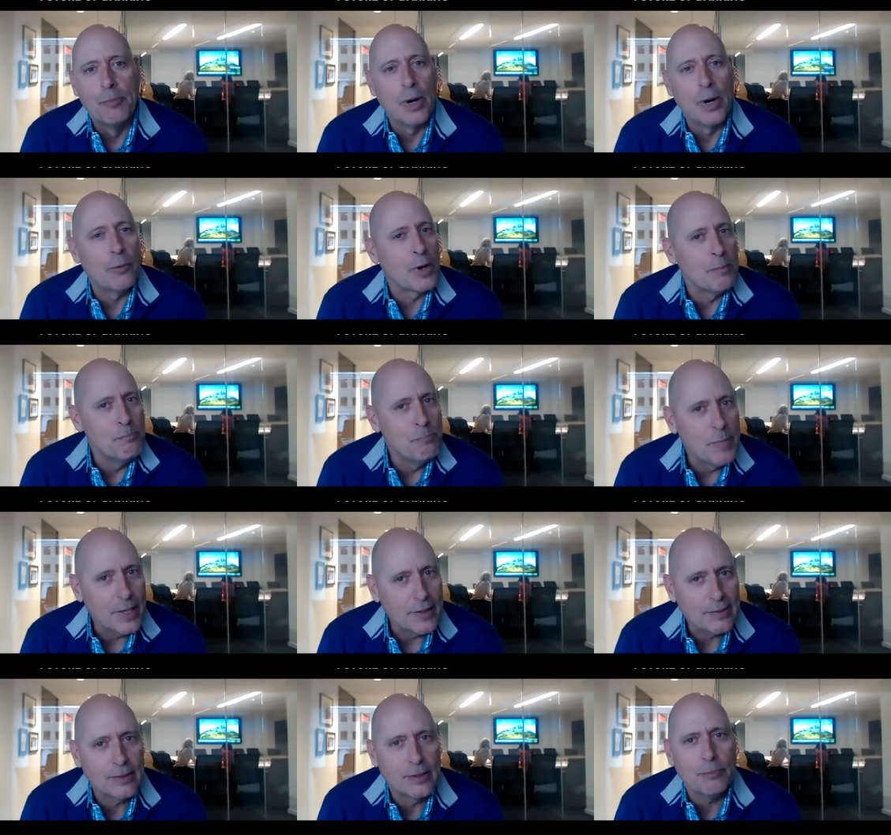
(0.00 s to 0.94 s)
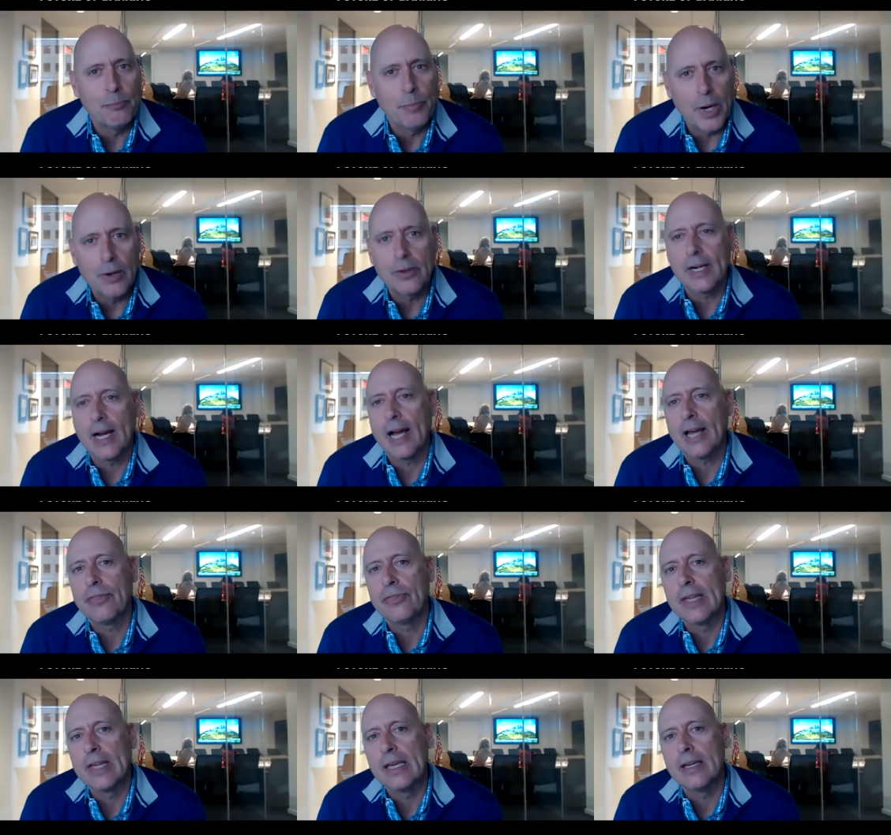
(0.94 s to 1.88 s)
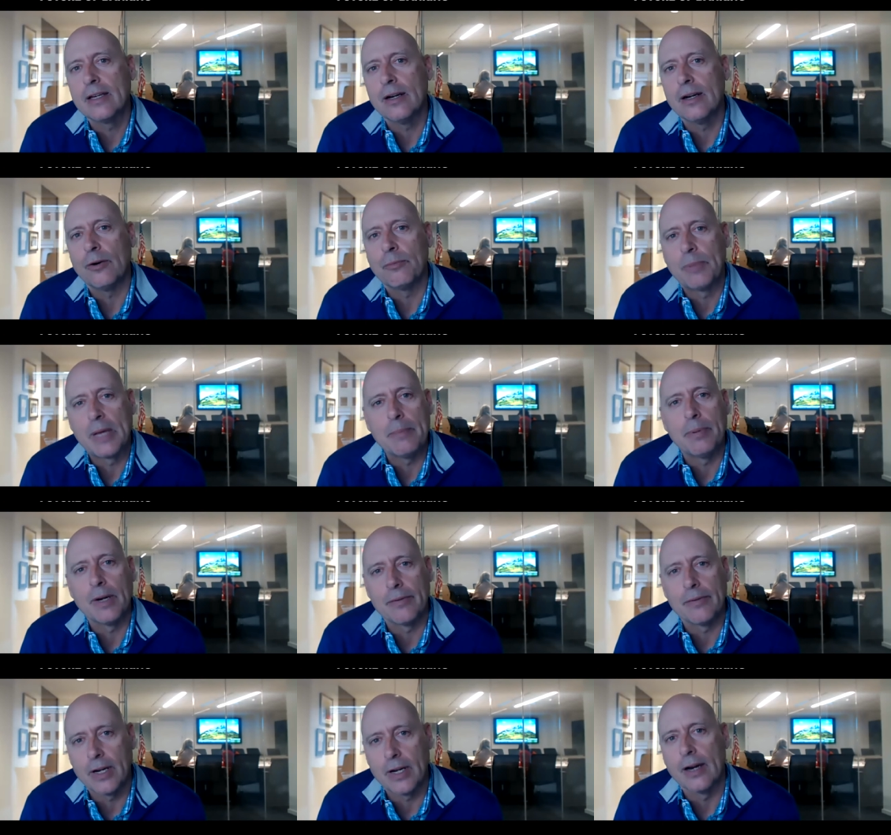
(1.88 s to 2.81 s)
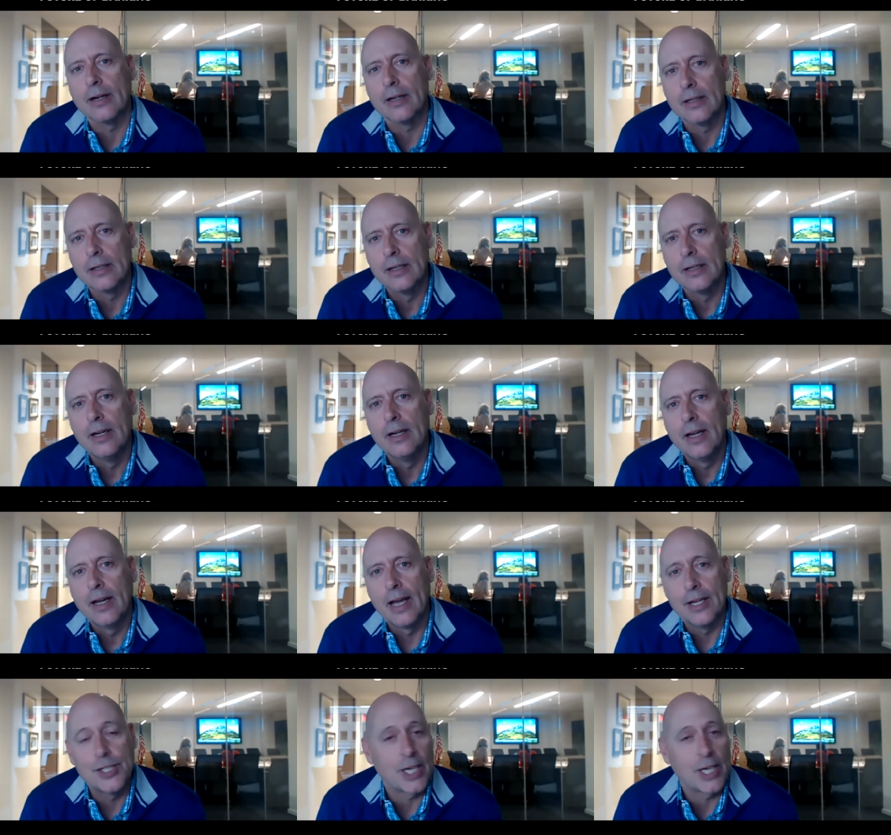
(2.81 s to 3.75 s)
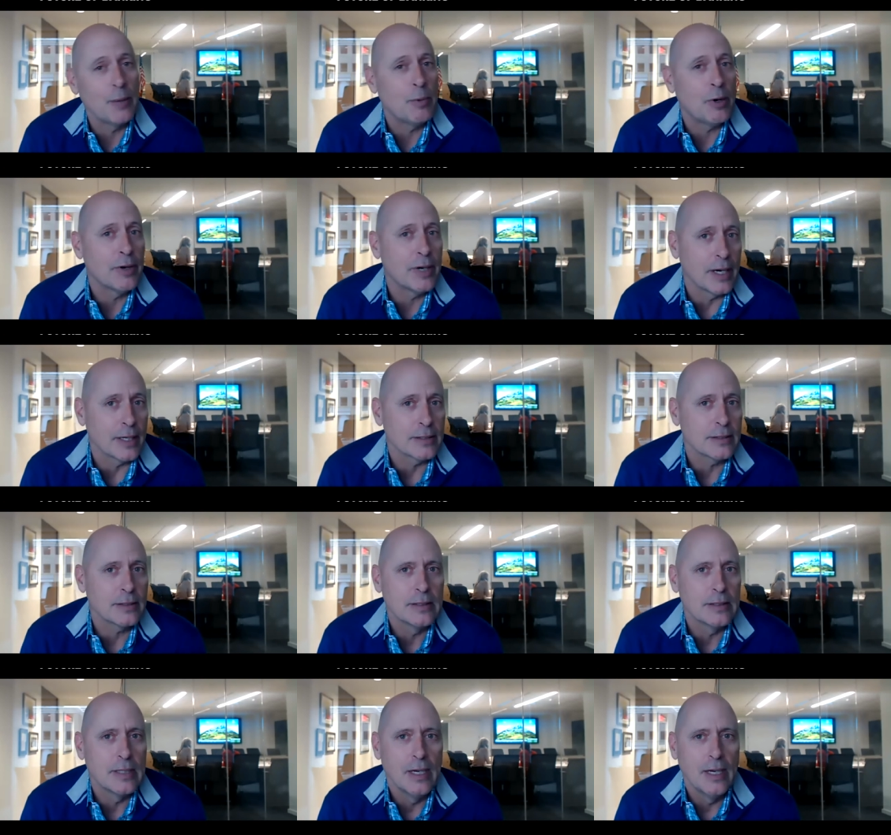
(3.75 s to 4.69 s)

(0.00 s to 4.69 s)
but we missed the boat, I think, on people of color, and shame on us.